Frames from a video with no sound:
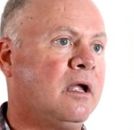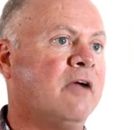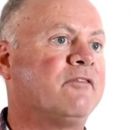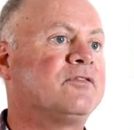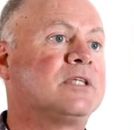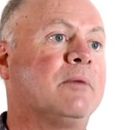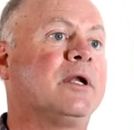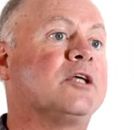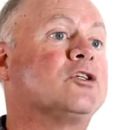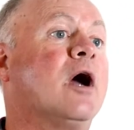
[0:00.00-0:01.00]
If
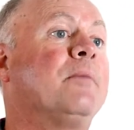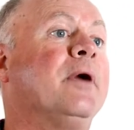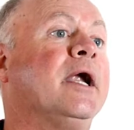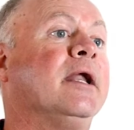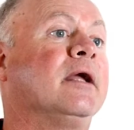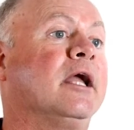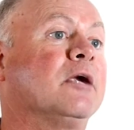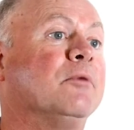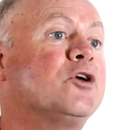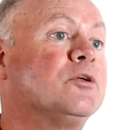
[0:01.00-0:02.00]
someone is operating a
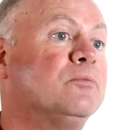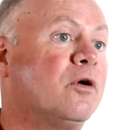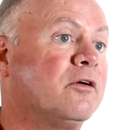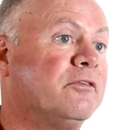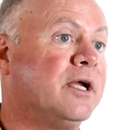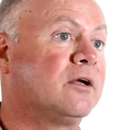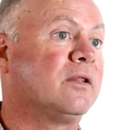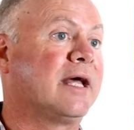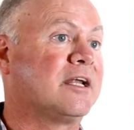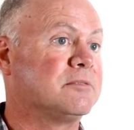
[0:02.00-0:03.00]
commercial motor
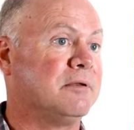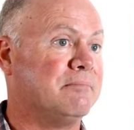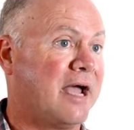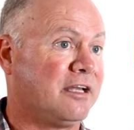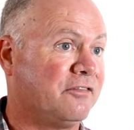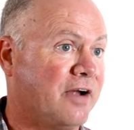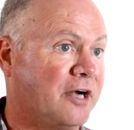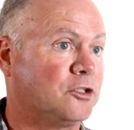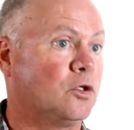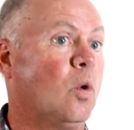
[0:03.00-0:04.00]
vehicle that has been
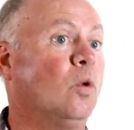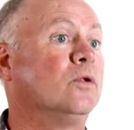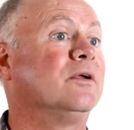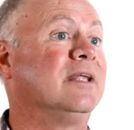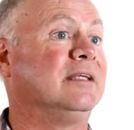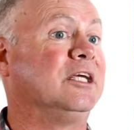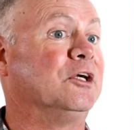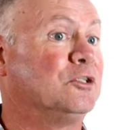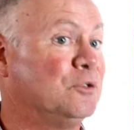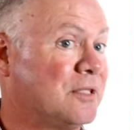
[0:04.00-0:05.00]
manufactured older than the
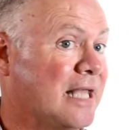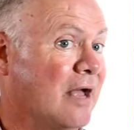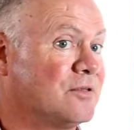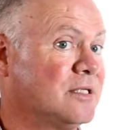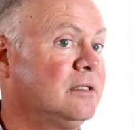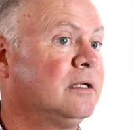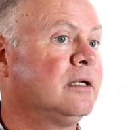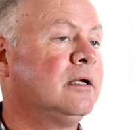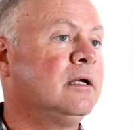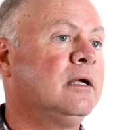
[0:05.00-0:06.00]
year 2000,
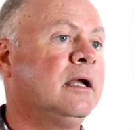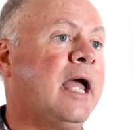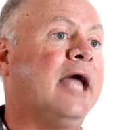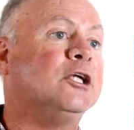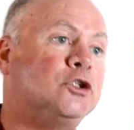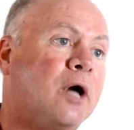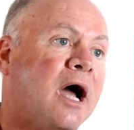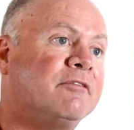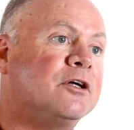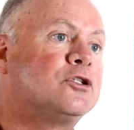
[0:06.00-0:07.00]
and
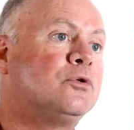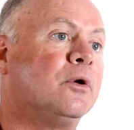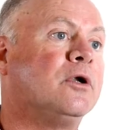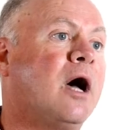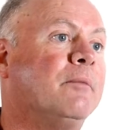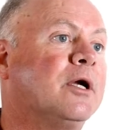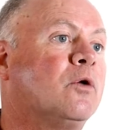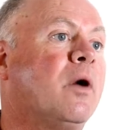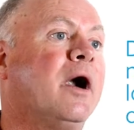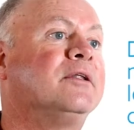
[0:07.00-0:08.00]
drivers who are not
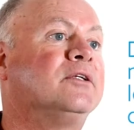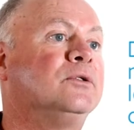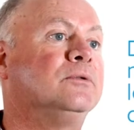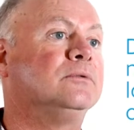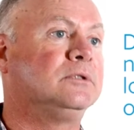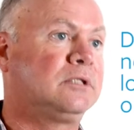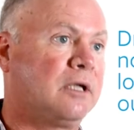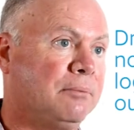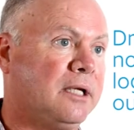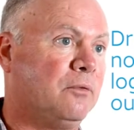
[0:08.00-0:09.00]
required to
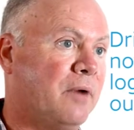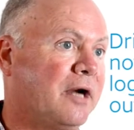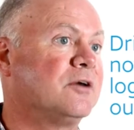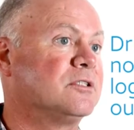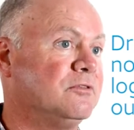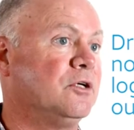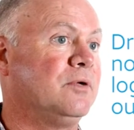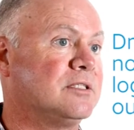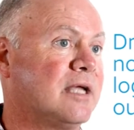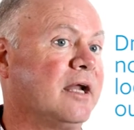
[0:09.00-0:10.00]
complete records of
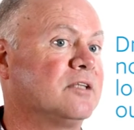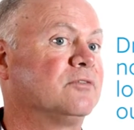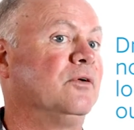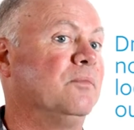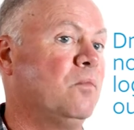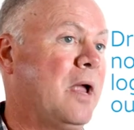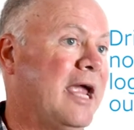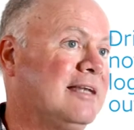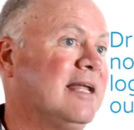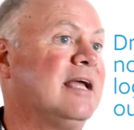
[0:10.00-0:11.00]
duty status for
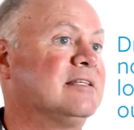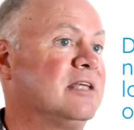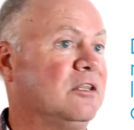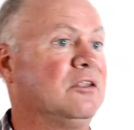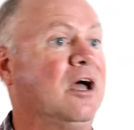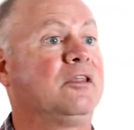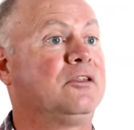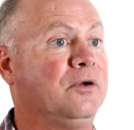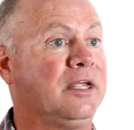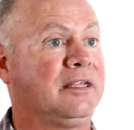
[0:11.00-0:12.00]
eight days in a
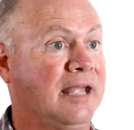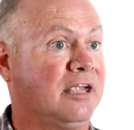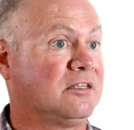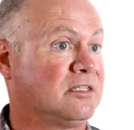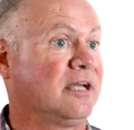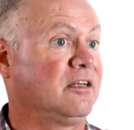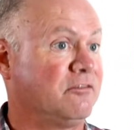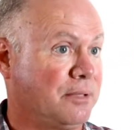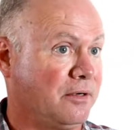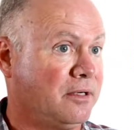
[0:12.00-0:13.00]
30-day
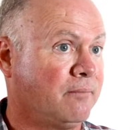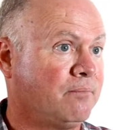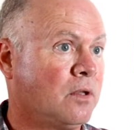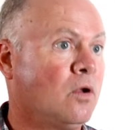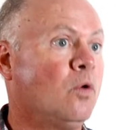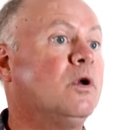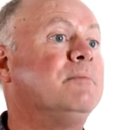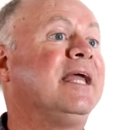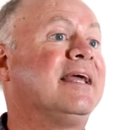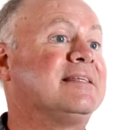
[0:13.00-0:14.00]
consecutive period
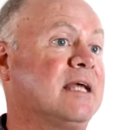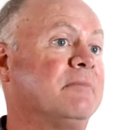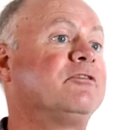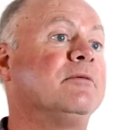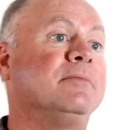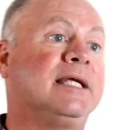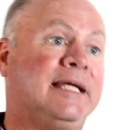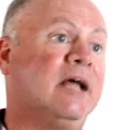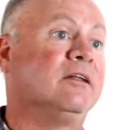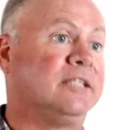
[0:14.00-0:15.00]
would be exempt from
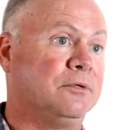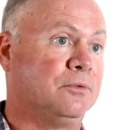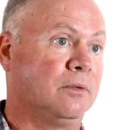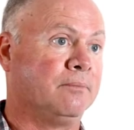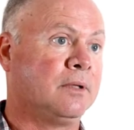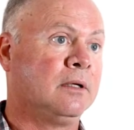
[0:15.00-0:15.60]
the ELD rule.